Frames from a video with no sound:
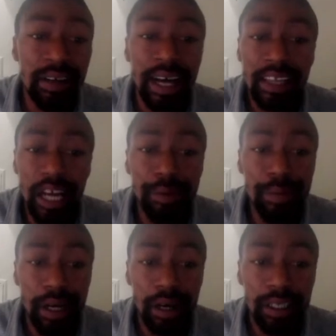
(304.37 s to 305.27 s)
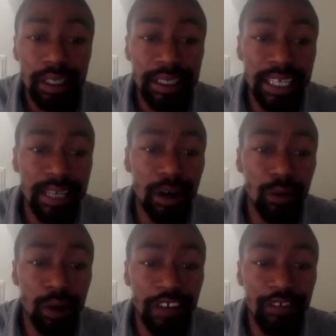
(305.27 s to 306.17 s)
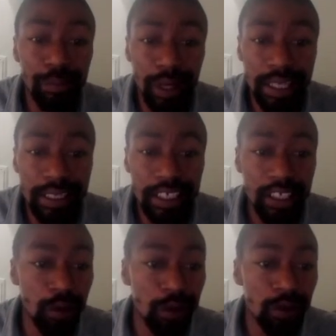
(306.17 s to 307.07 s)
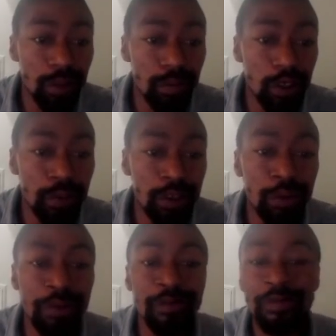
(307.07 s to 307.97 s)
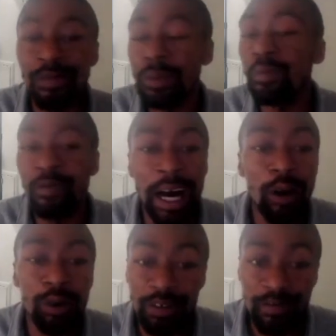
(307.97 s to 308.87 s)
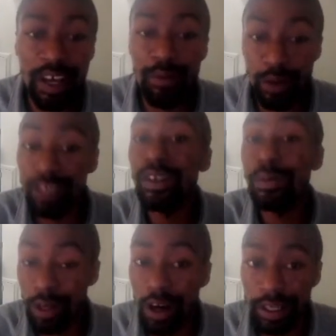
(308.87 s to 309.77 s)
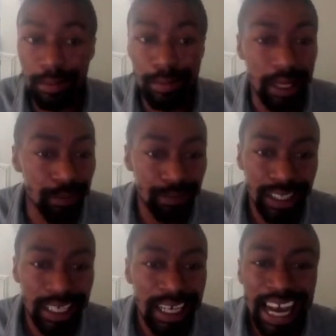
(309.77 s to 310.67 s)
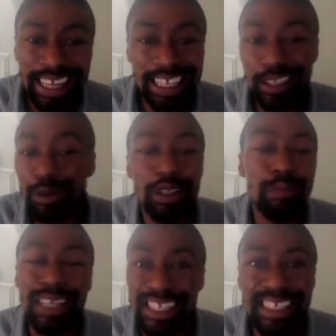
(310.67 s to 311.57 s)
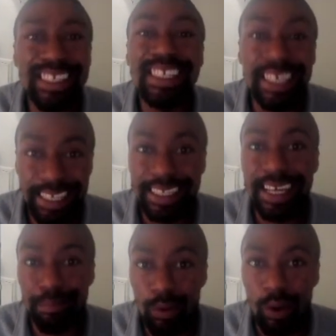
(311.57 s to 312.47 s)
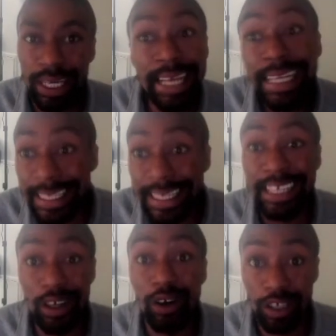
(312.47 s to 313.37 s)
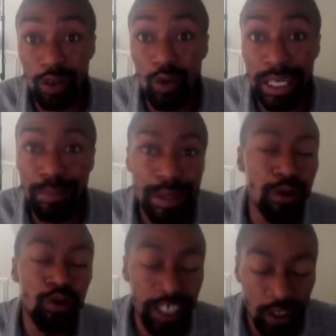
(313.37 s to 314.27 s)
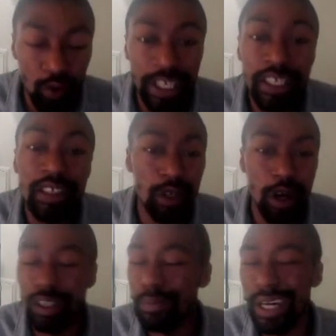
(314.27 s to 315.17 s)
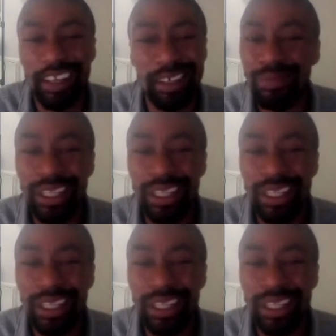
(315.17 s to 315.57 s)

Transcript: I love America, thinking about running for president. She wrote to her 200 followers in February. That's what I was talking about. I think she was just being silly at that point. Now, yes, I saw the tweet and people retweeted and talked about it.